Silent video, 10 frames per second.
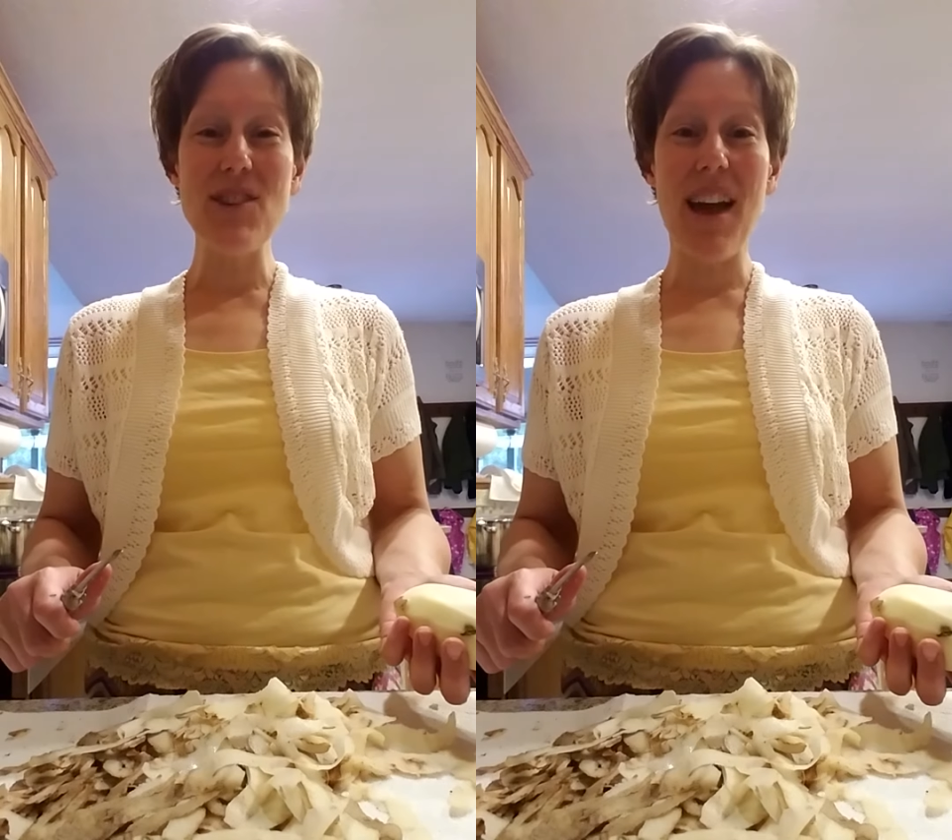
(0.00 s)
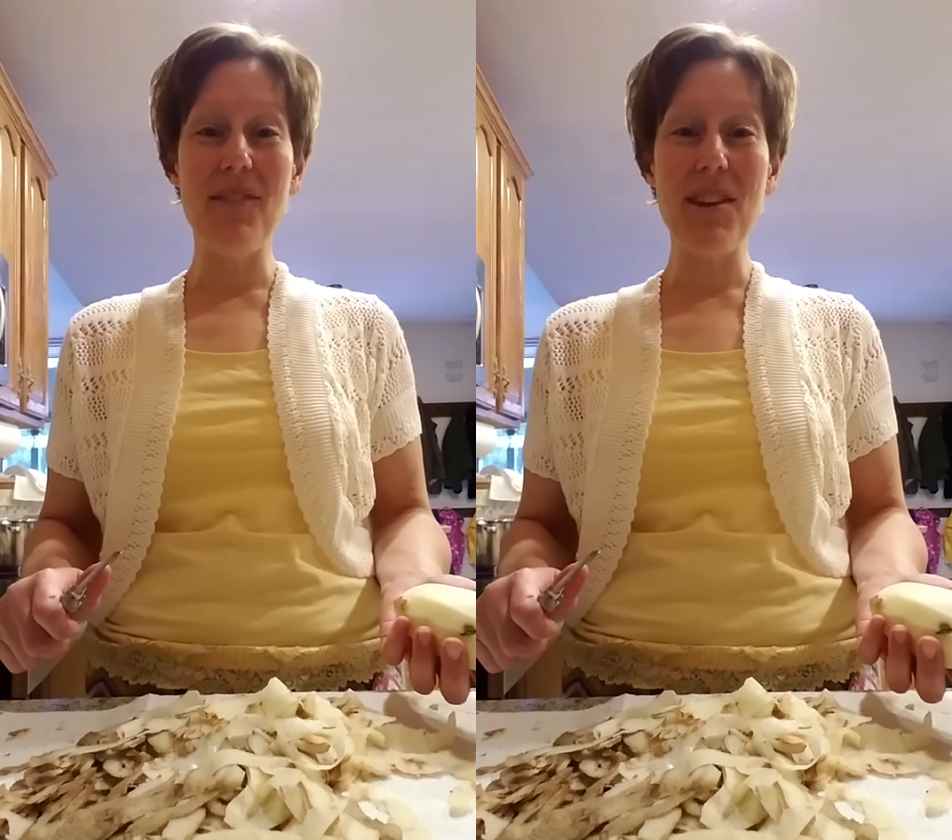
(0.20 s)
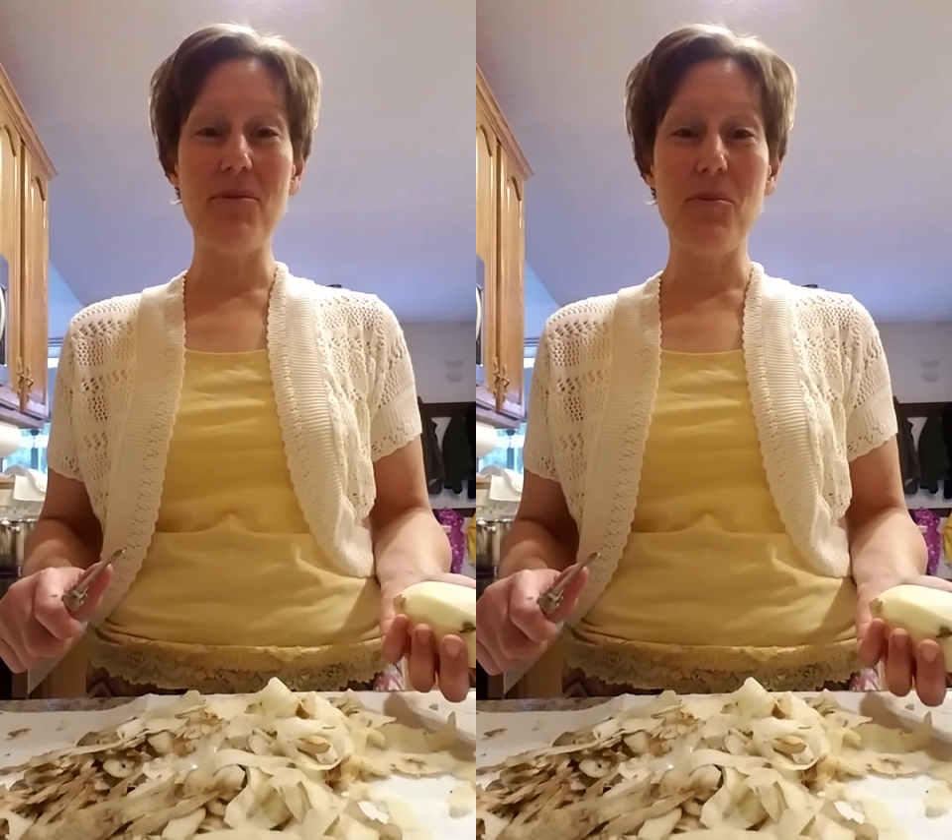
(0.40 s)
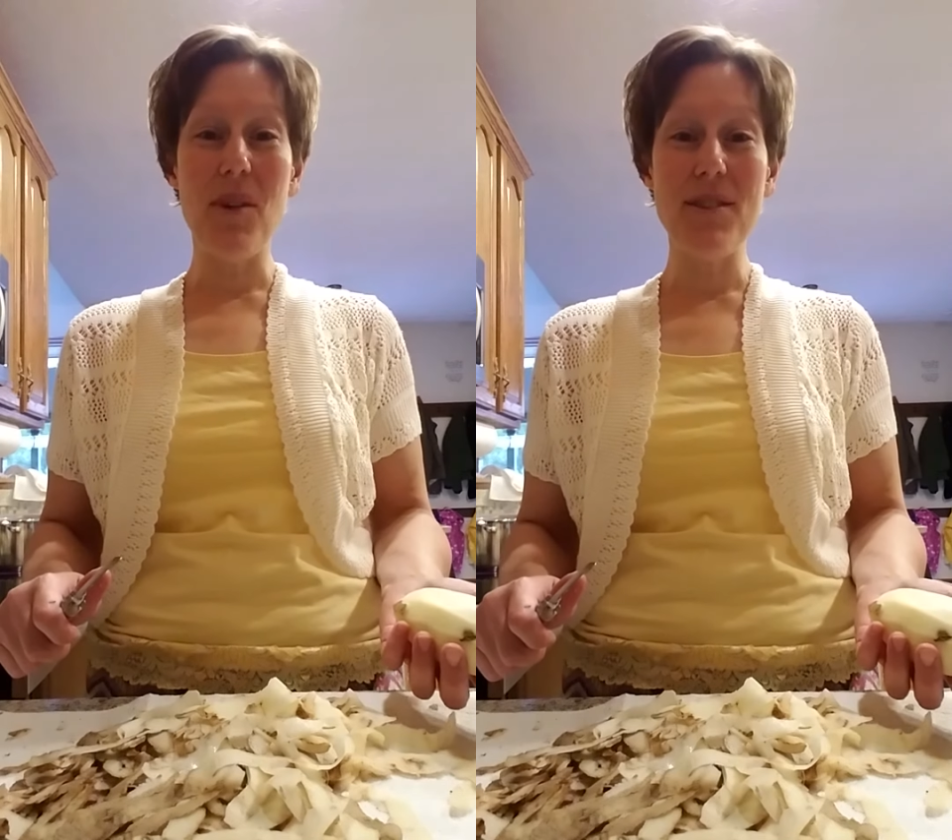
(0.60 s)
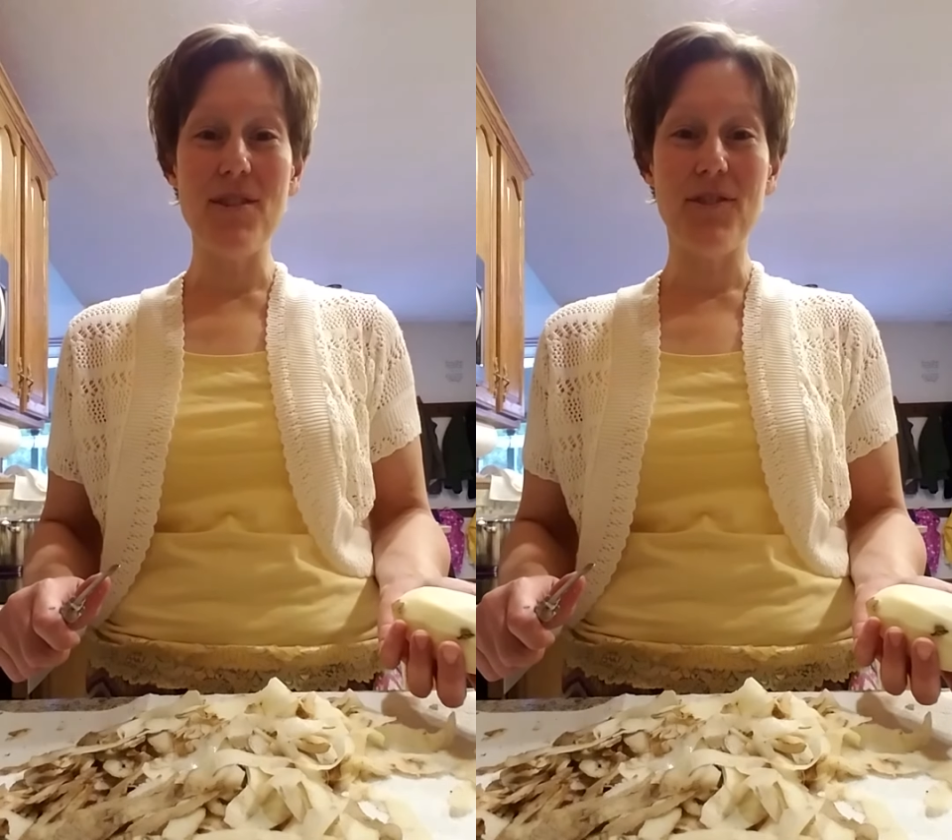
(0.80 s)
Have a
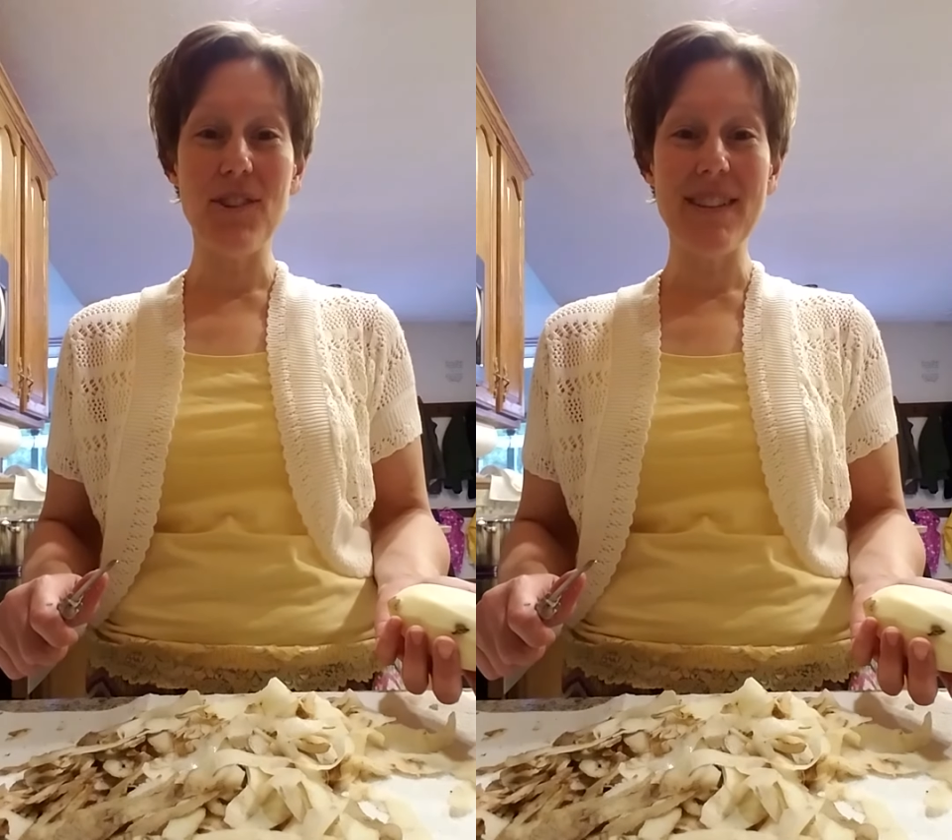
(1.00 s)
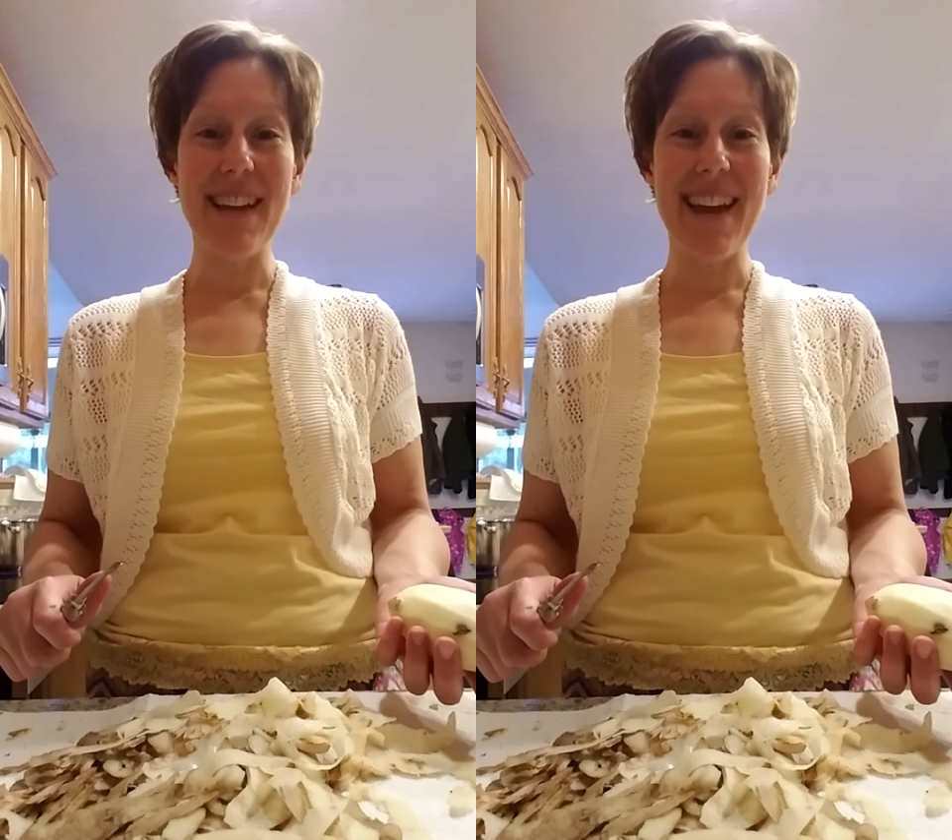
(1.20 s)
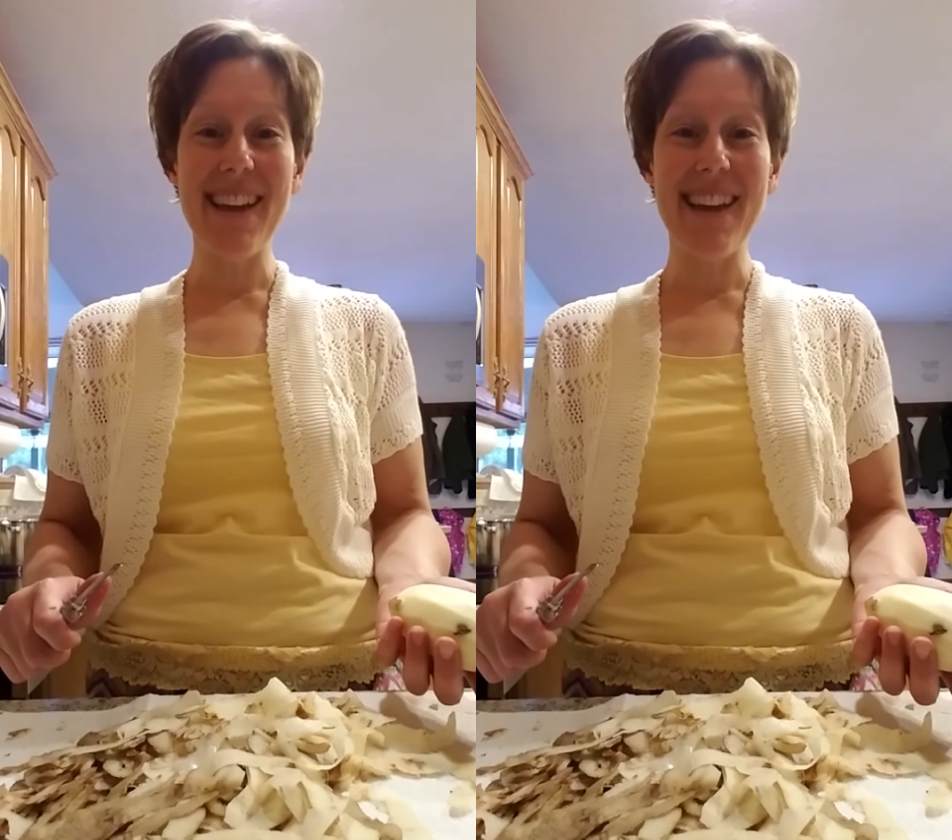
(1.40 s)
wonderful day.